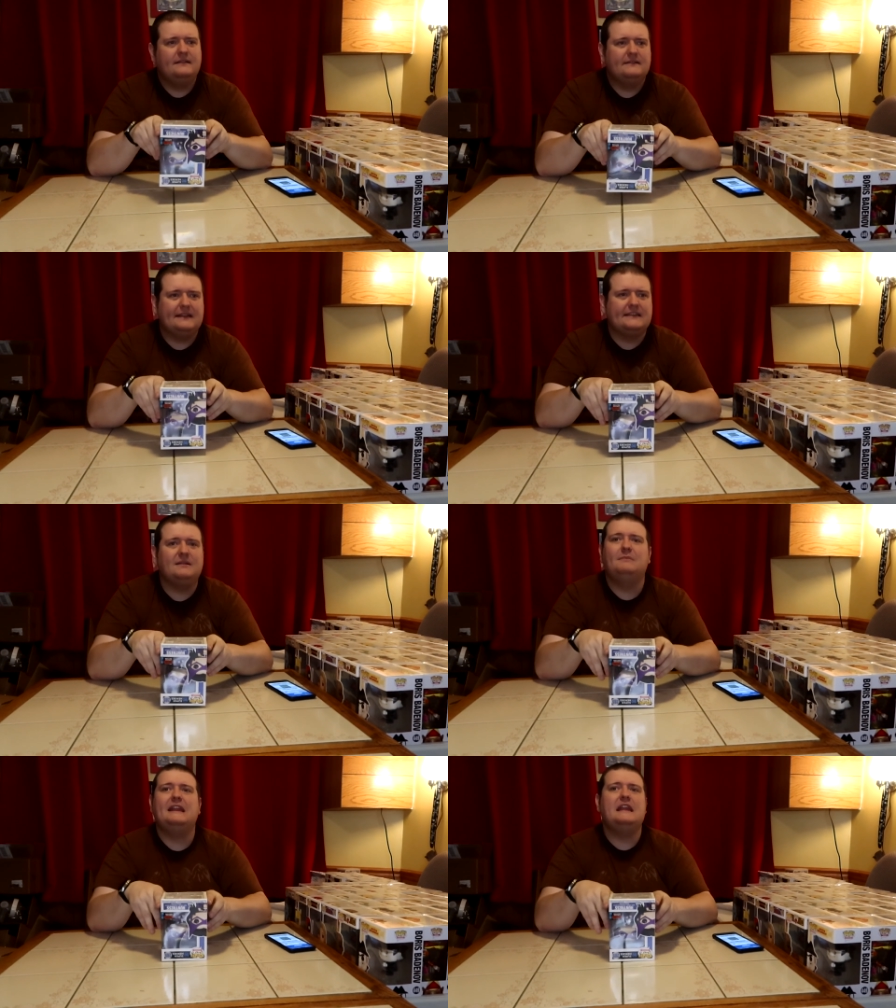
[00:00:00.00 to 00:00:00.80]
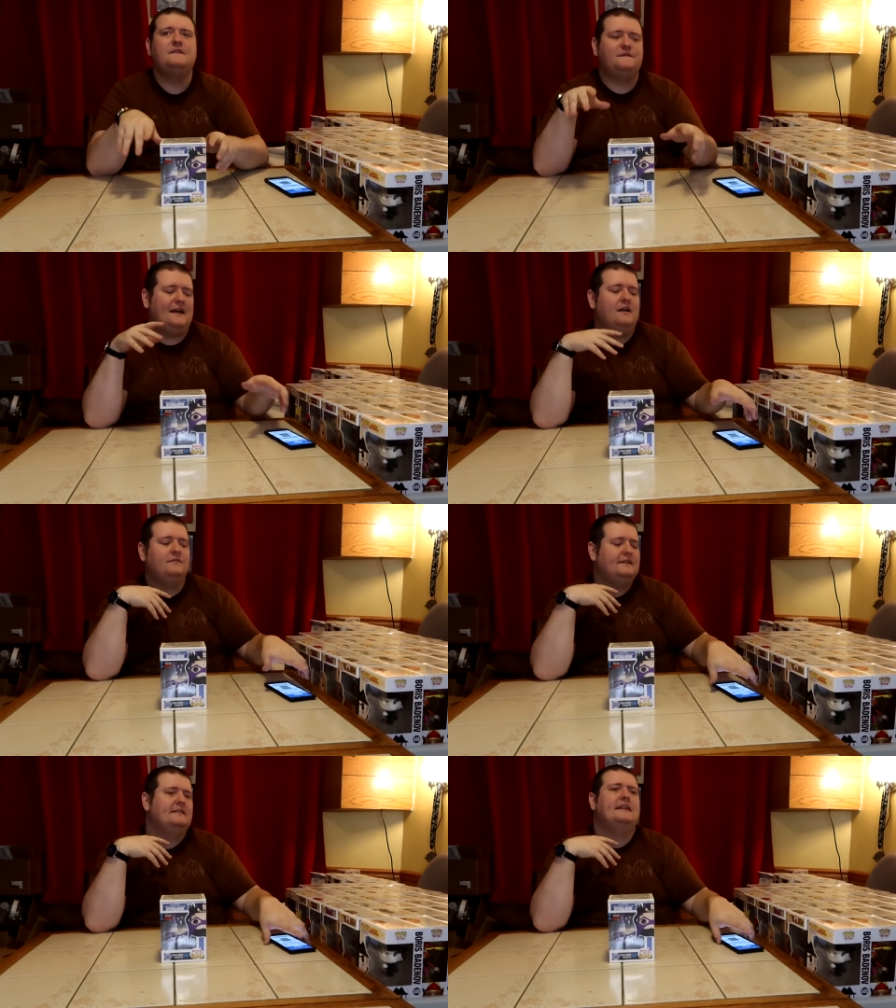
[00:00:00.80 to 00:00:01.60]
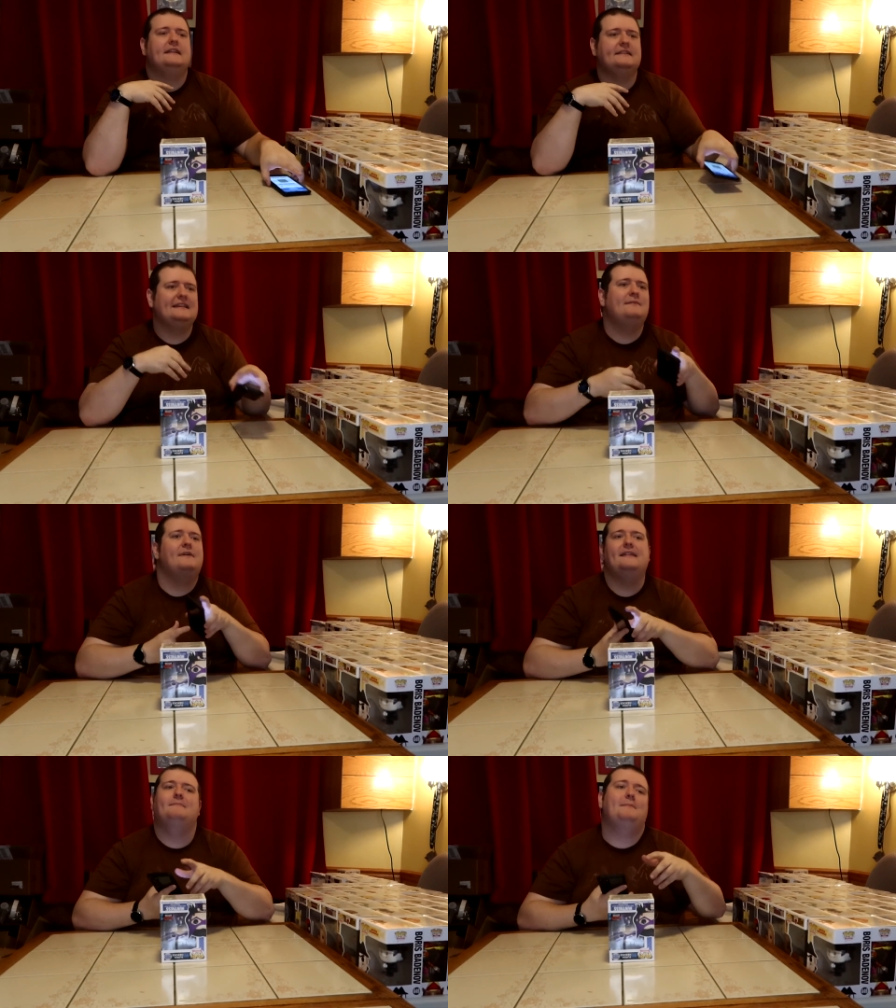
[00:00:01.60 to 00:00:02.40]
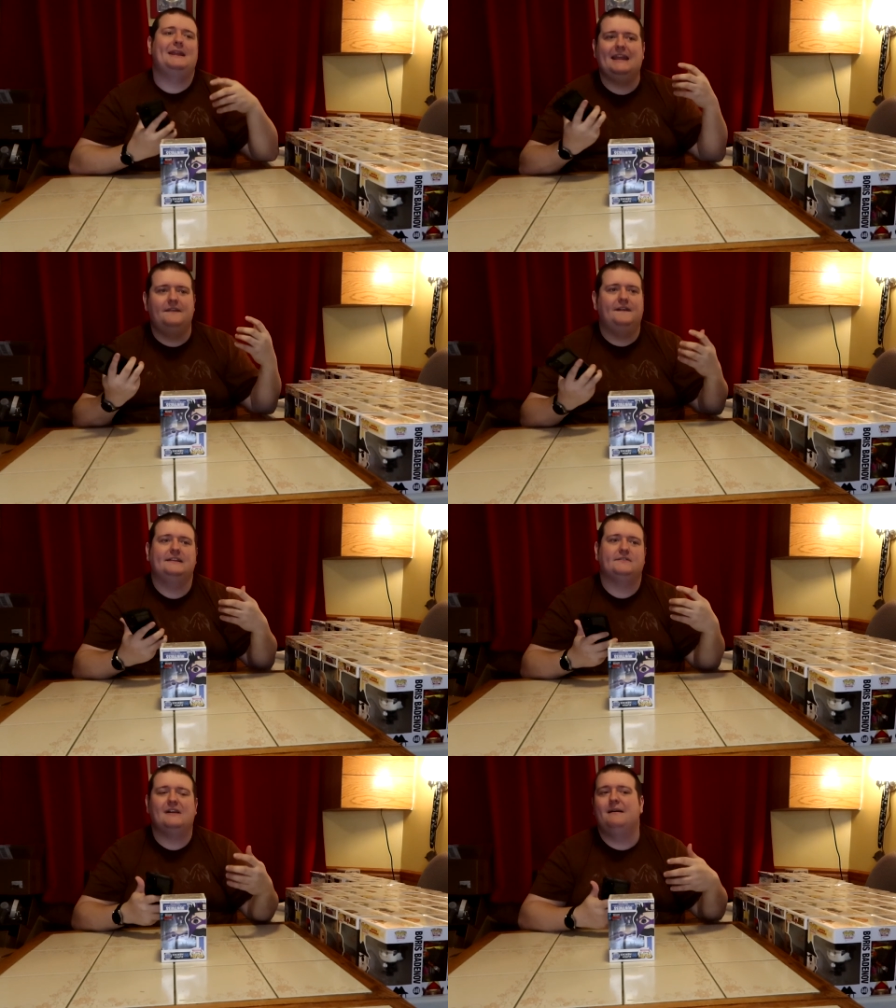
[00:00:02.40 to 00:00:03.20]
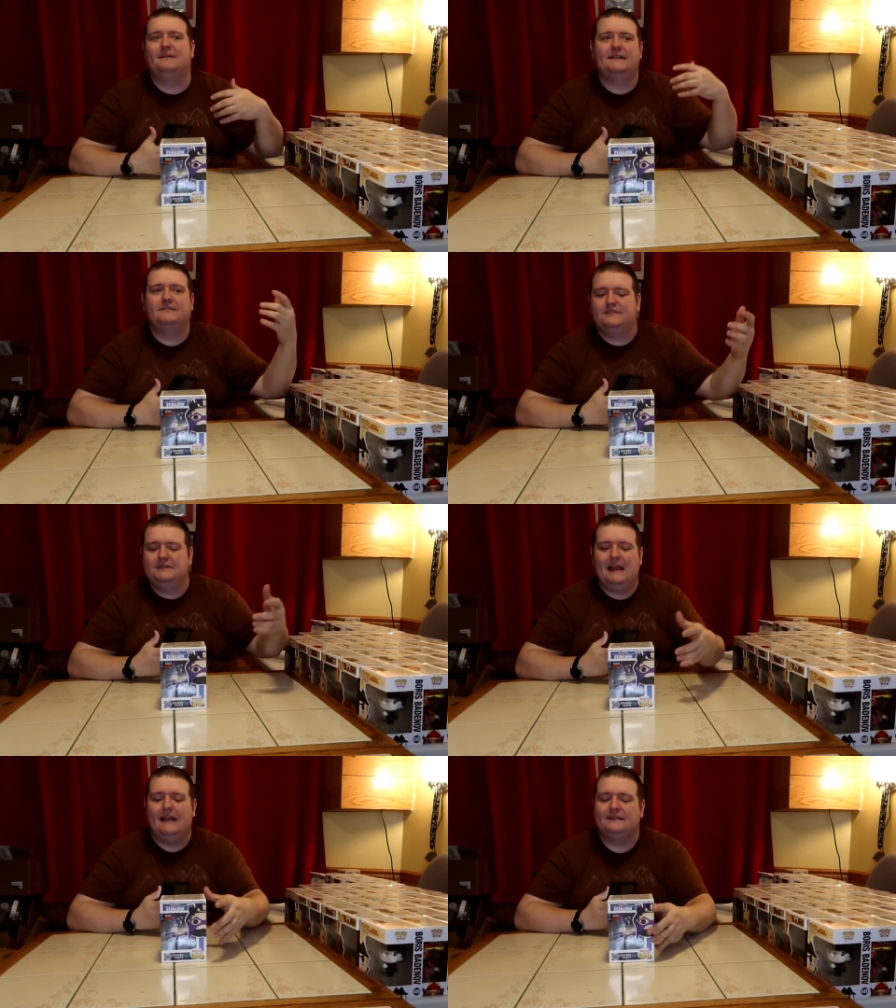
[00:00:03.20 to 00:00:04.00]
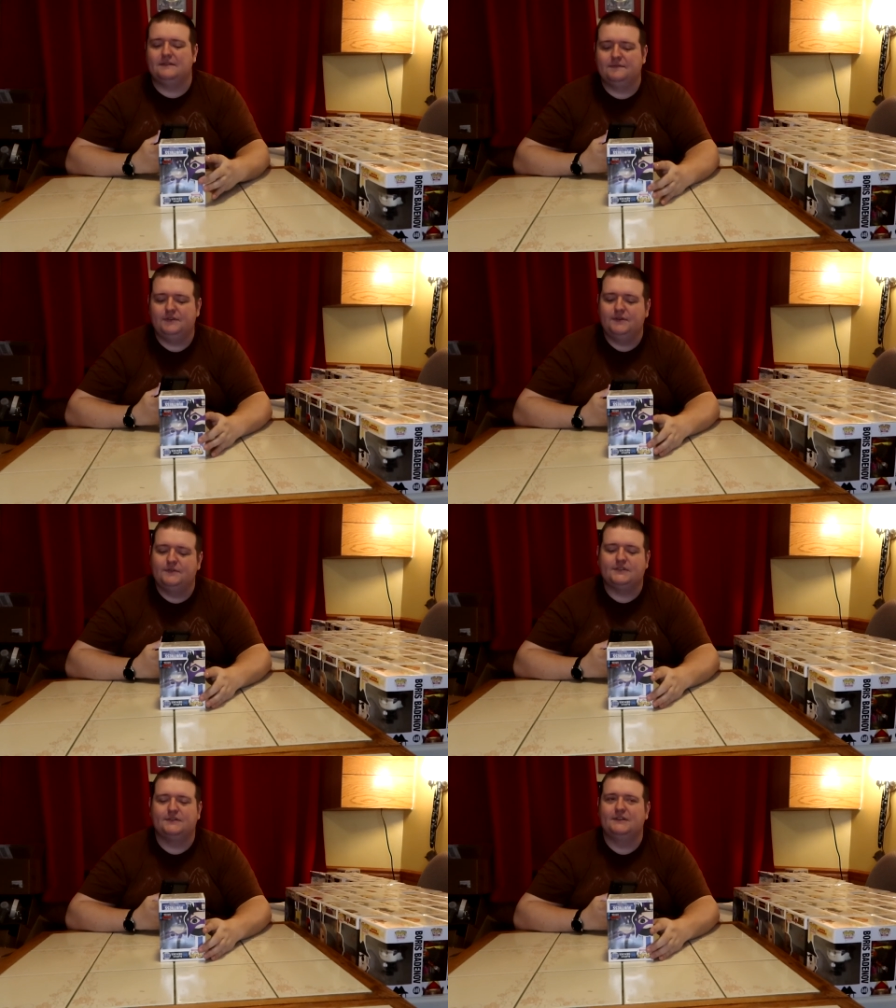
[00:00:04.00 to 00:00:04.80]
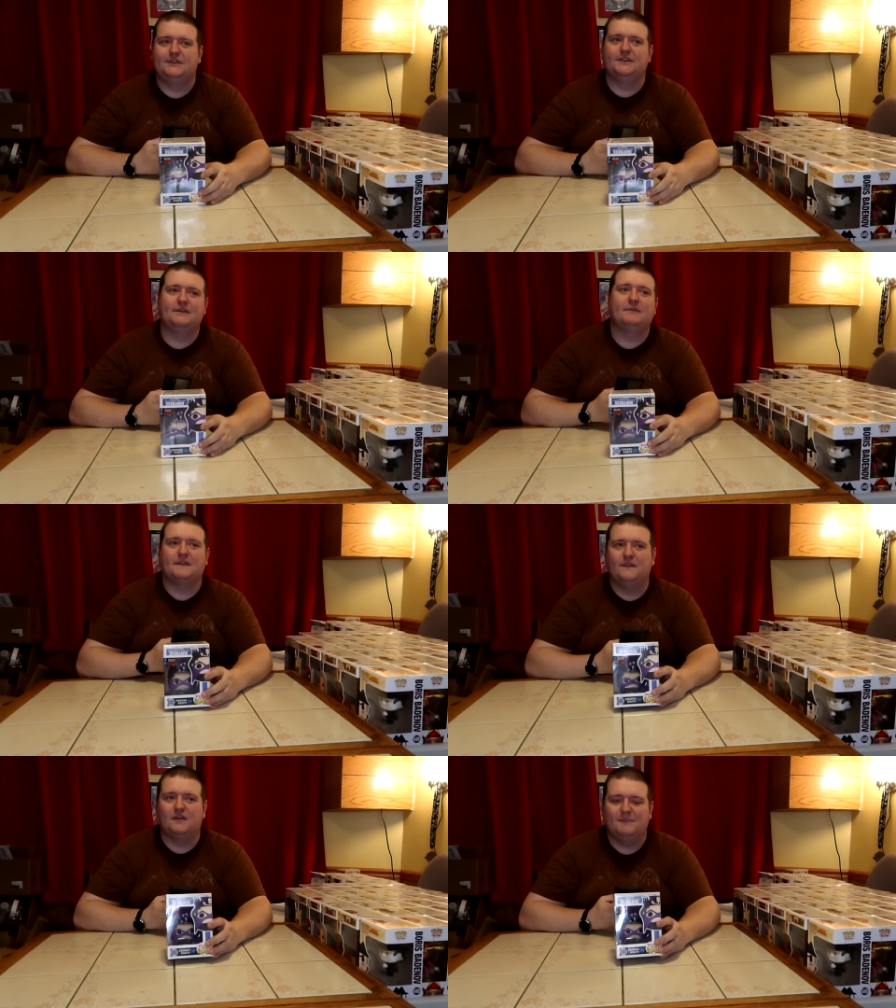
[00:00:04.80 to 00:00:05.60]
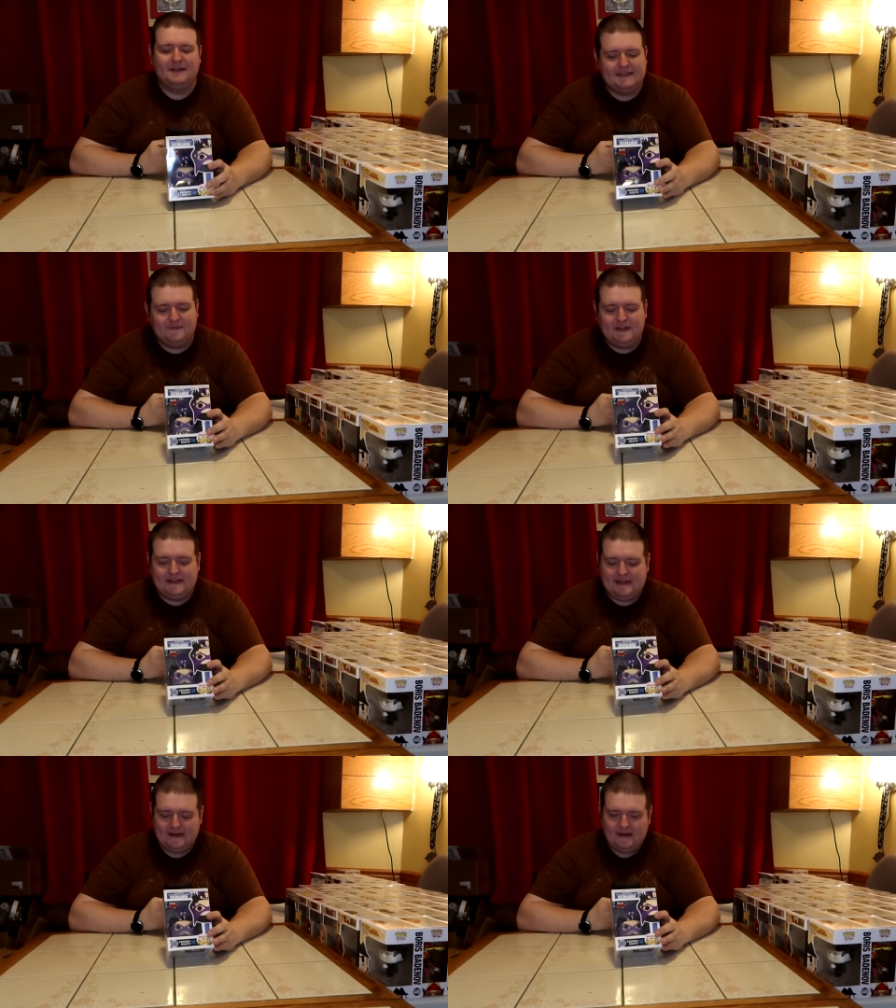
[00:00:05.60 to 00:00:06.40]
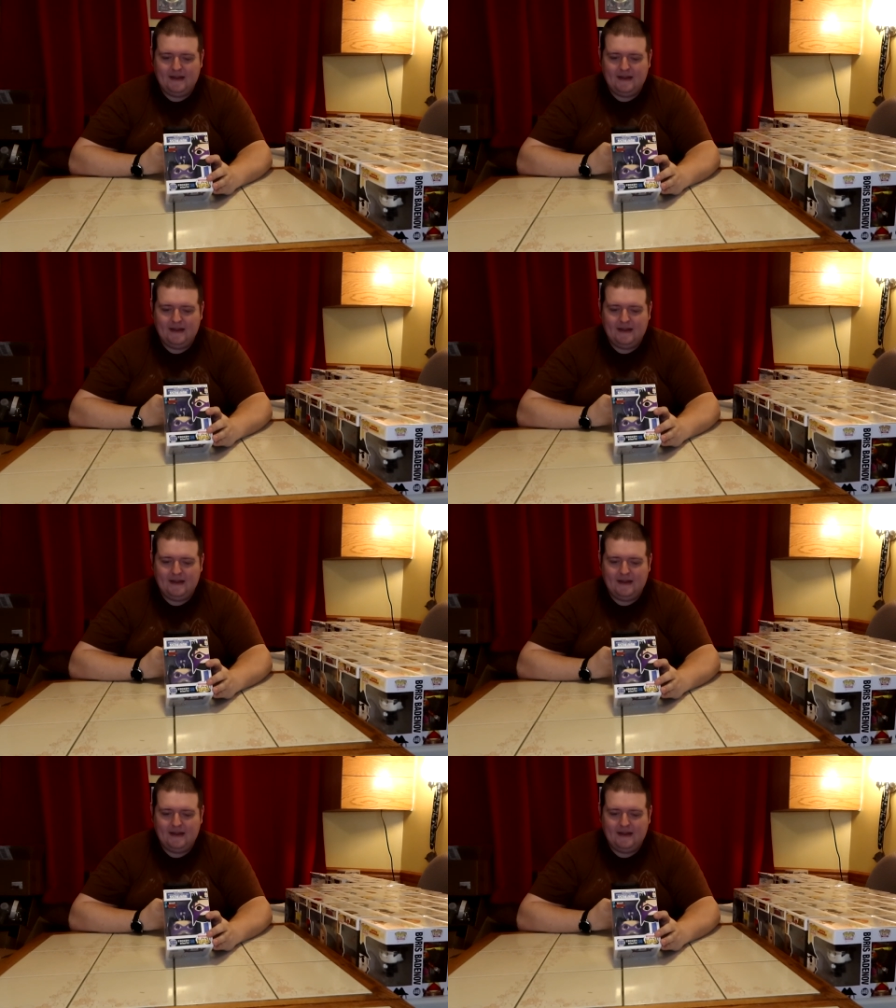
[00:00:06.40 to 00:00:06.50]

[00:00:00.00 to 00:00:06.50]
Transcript: It's like somebody he found, like in the same way that maybe he finds a Robin and has her do certain dirty work for him and stuff like that.